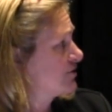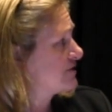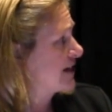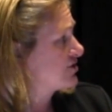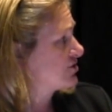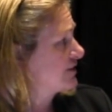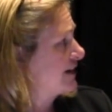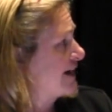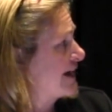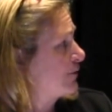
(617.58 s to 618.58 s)
there's
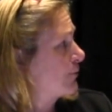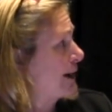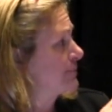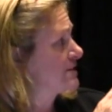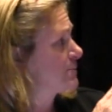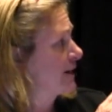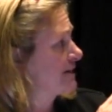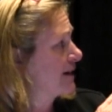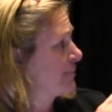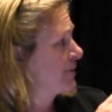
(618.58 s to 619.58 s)
actually a rapid
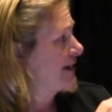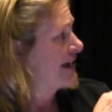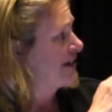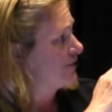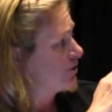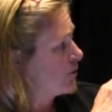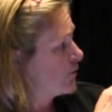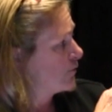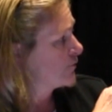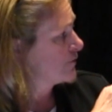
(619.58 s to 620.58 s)
spike up, and then
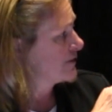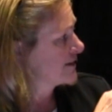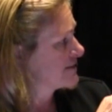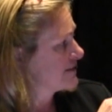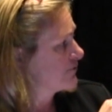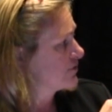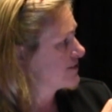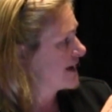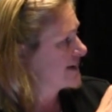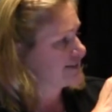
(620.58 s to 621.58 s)
over the next several
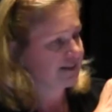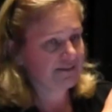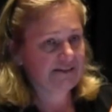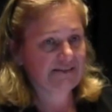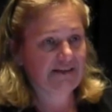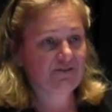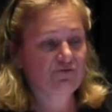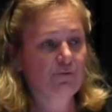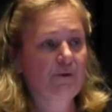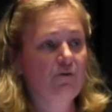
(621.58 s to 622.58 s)
days, these
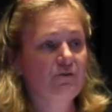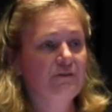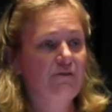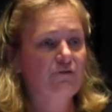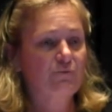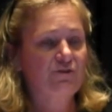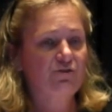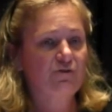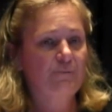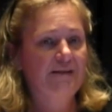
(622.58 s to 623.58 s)
troponin levels
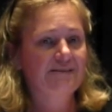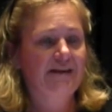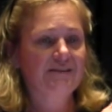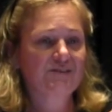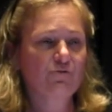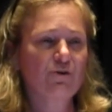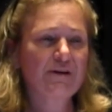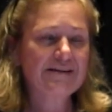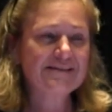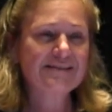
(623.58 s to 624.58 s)
return to baseline. So there
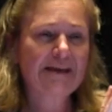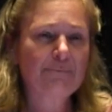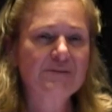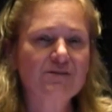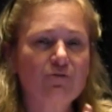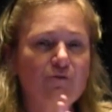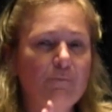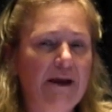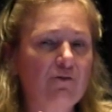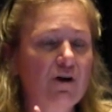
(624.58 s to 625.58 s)
is an episode of
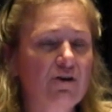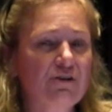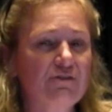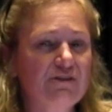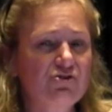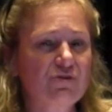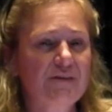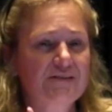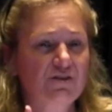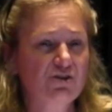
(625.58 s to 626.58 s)
myocardial injury
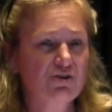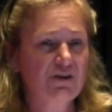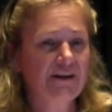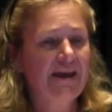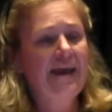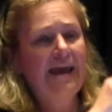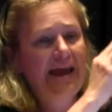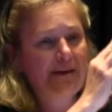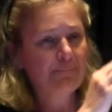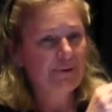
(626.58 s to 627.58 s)
that's occurring,
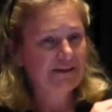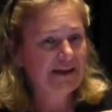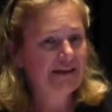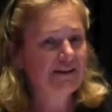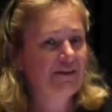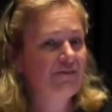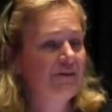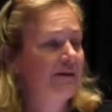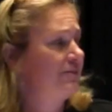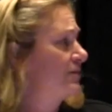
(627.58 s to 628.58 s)
but yet
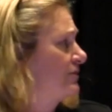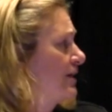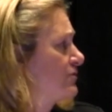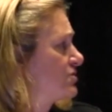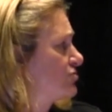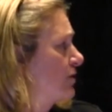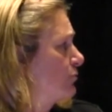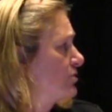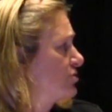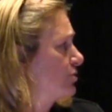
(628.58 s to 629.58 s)
the levels
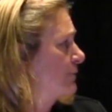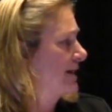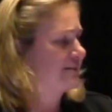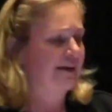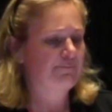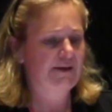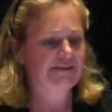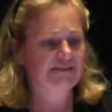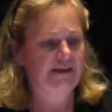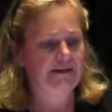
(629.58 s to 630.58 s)
return back to
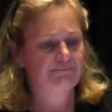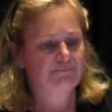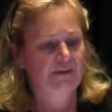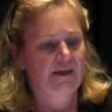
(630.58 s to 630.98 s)
baseline.